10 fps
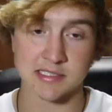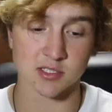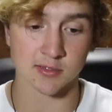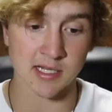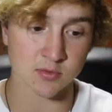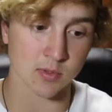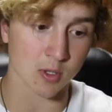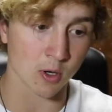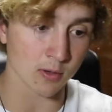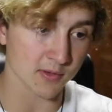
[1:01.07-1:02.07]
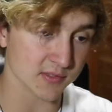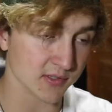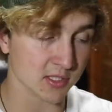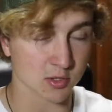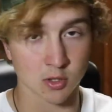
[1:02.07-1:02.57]
And so that's what all this
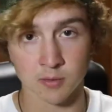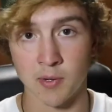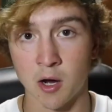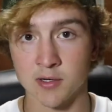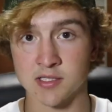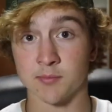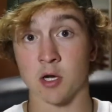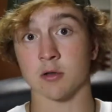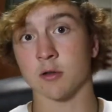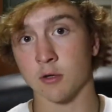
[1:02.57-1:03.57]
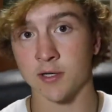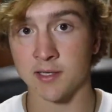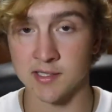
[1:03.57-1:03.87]
video is all about, is about learning